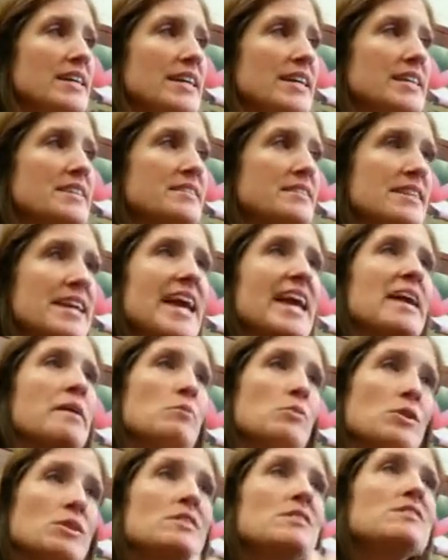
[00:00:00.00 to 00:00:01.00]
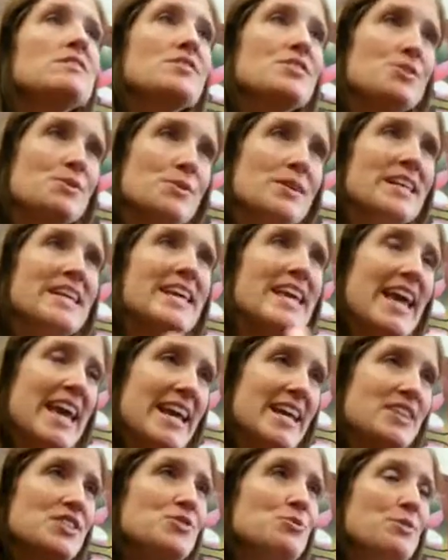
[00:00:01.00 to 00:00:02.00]
isn't able to
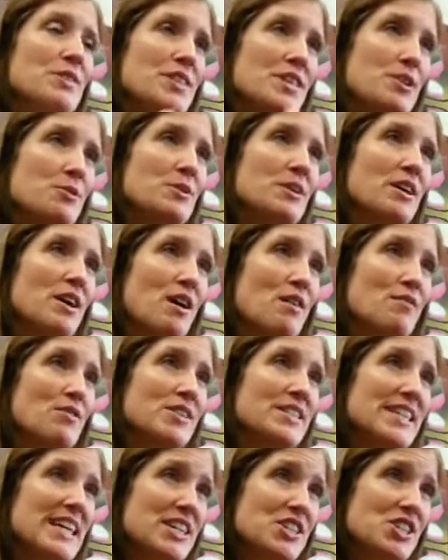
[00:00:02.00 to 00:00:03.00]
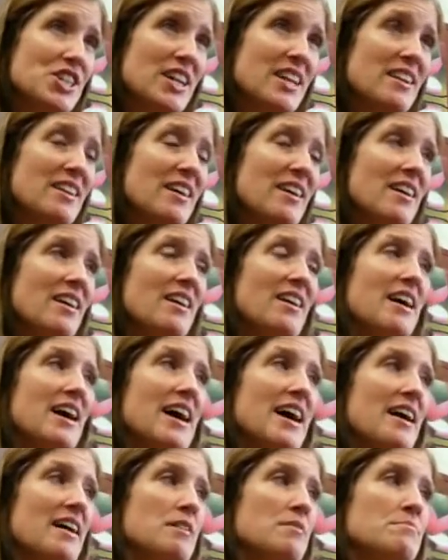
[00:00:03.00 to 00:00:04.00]
engage with you in conversation,
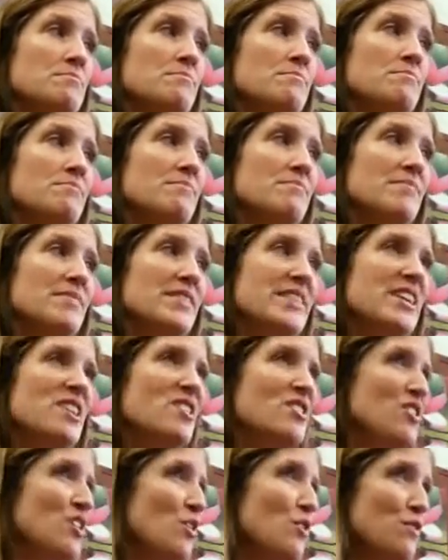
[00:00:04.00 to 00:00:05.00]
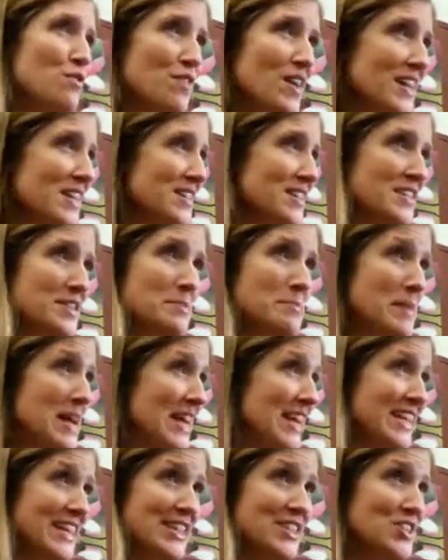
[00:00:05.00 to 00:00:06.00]
they're no fun to
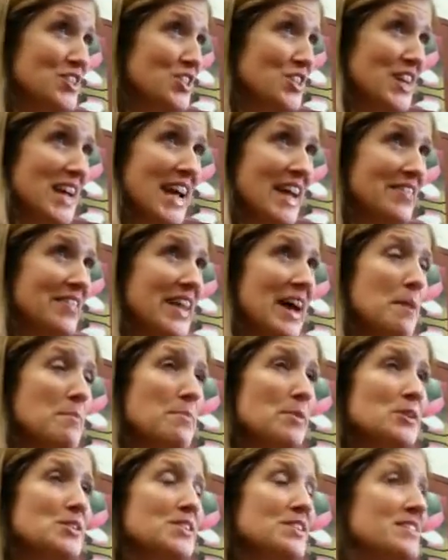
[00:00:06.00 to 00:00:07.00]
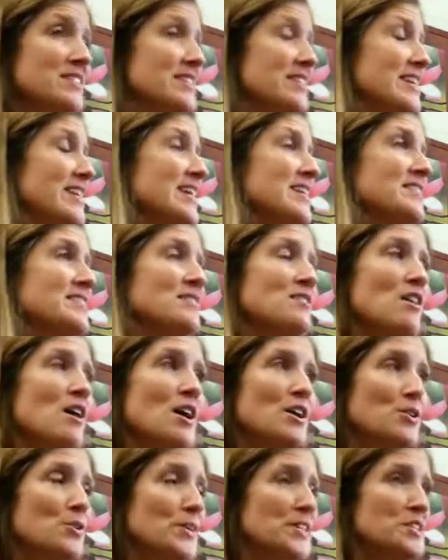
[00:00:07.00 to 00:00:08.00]
manage, and that person is
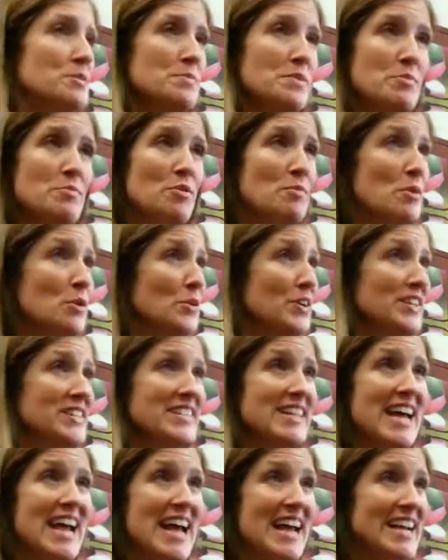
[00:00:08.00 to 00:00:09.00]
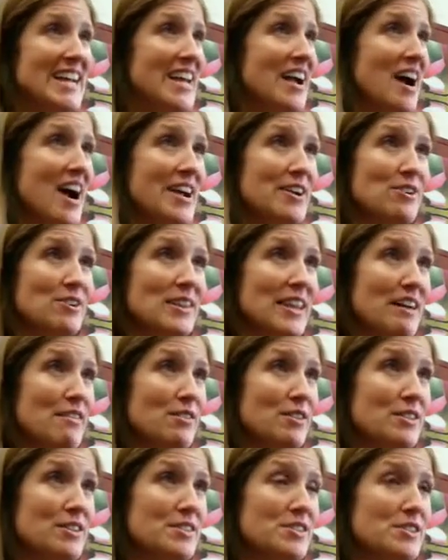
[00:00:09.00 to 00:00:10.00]
not going to be promoted to any higher
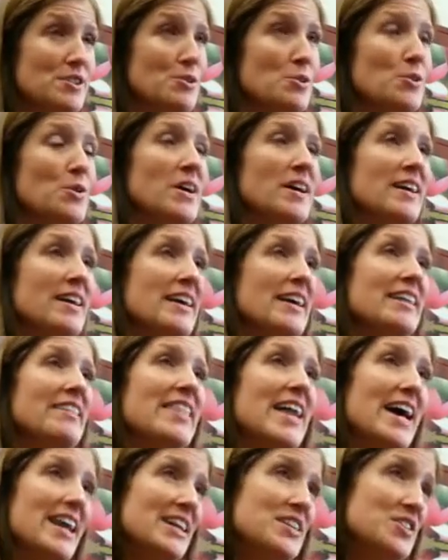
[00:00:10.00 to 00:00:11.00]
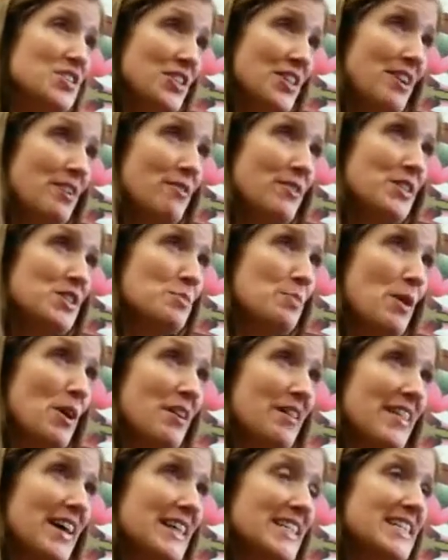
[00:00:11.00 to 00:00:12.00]
level. So that engineer that's
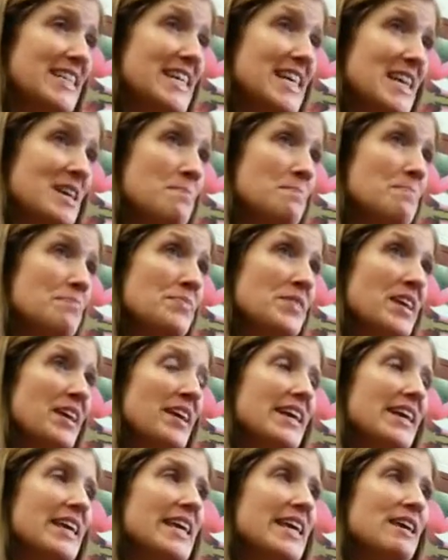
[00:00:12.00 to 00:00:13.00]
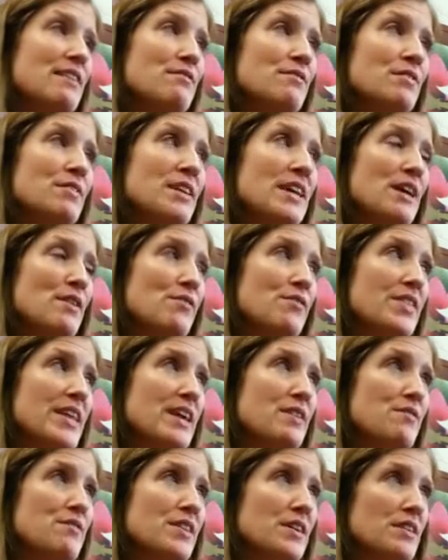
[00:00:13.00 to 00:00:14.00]
part of that team, even if
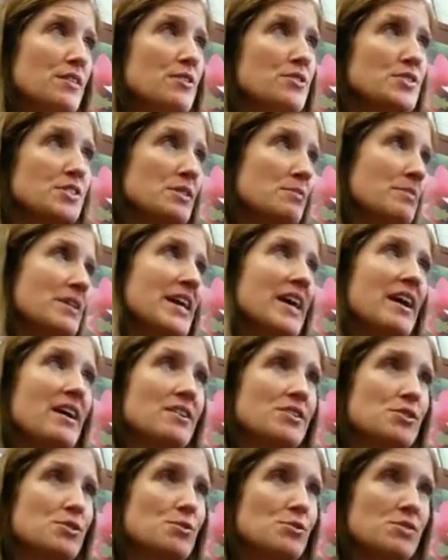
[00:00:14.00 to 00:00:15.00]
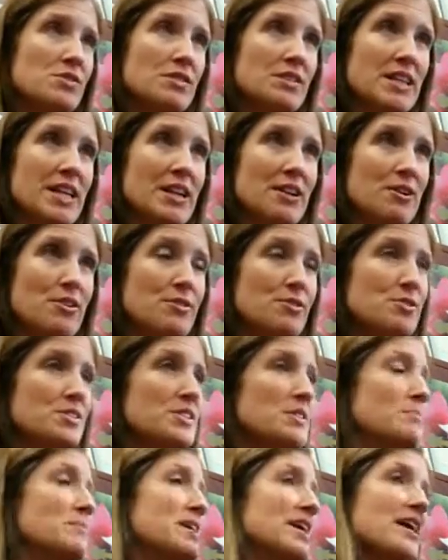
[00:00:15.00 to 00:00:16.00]
they feel there's somebody else who's the leader, there's
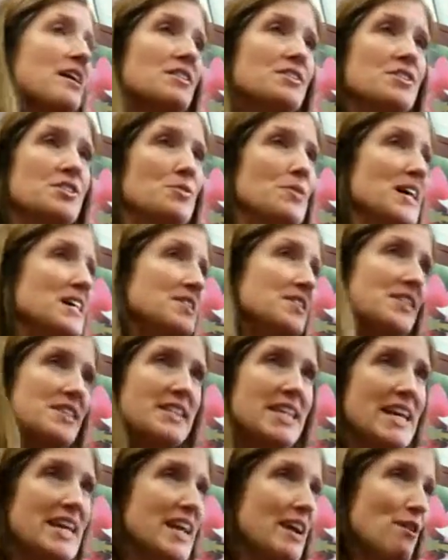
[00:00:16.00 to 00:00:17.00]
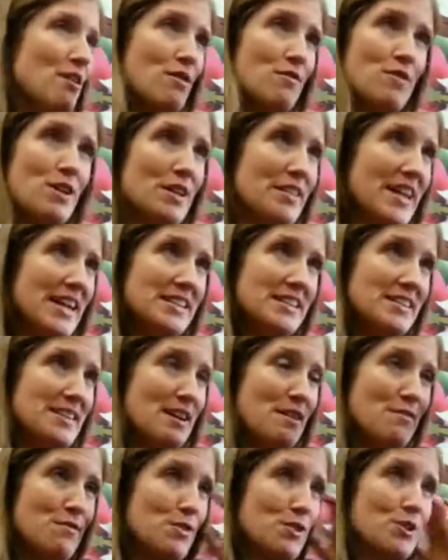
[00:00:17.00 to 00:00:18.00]
somebody else who has to take care of all that
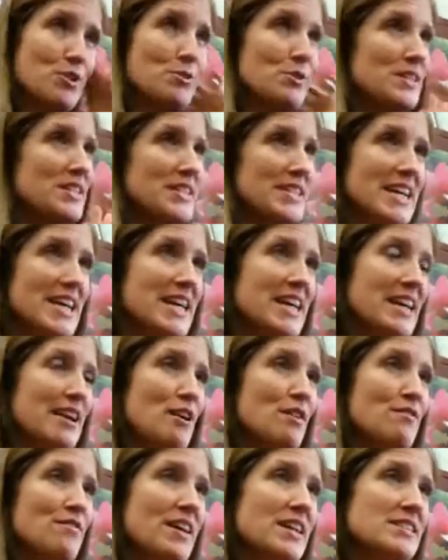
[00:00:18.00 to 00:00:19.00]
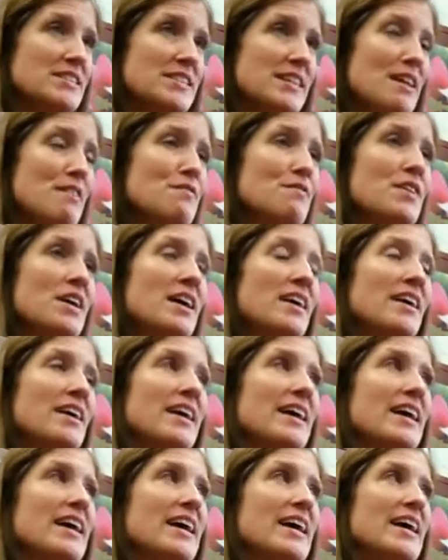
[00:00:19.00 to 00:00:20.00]
stuff or who is taking care of that stuff,
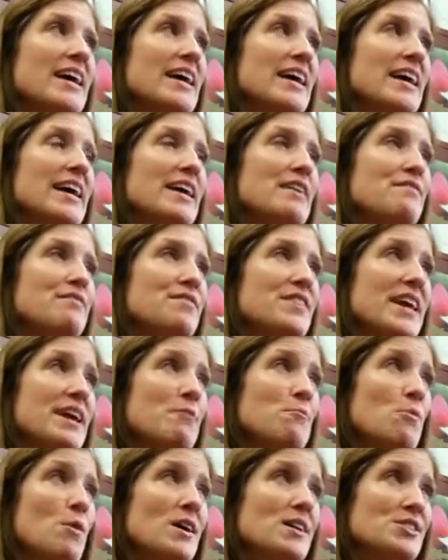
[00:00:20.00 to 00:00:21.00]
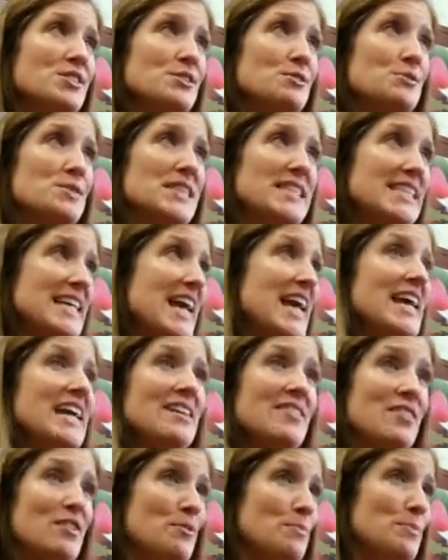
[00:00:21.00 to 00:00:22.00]
if they want to stay
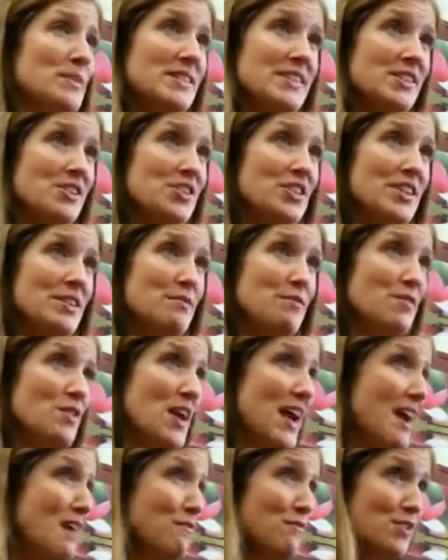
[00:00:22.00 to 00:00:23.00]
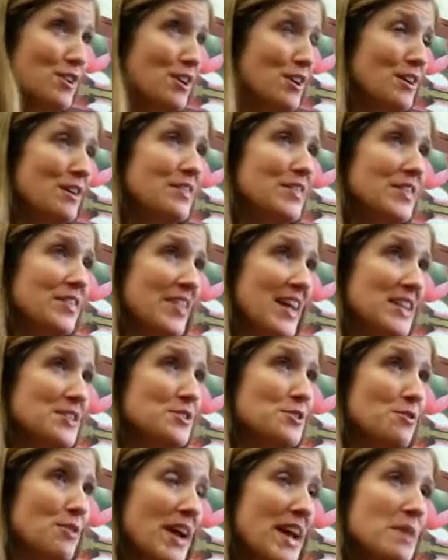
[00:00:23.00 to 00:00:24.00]
in their position forever, then
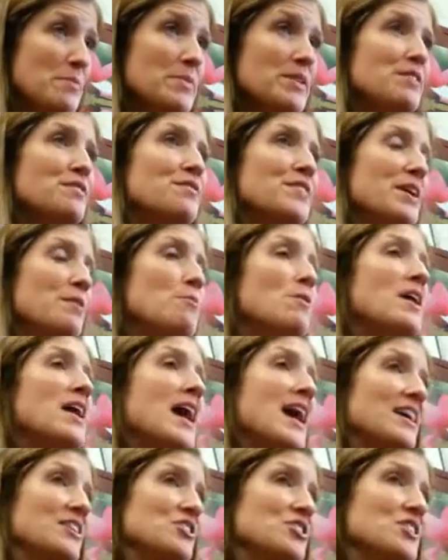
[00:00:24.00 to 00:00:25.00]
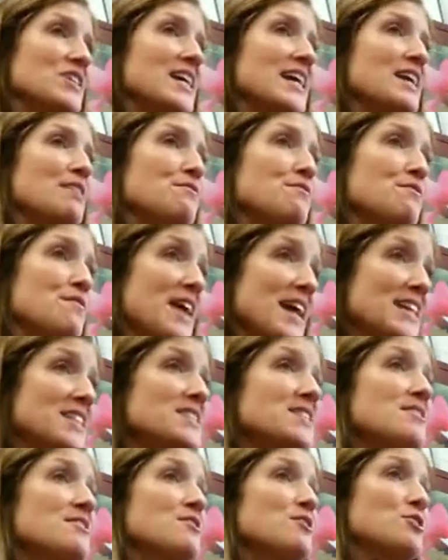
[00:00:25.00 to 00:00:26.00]
that's great. But if they want to actually
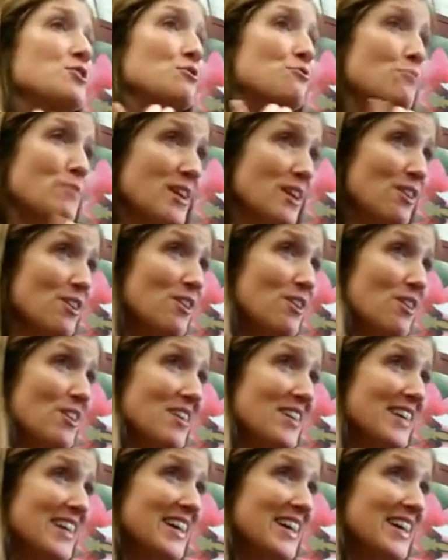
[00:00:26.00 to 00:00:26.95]
advance their career,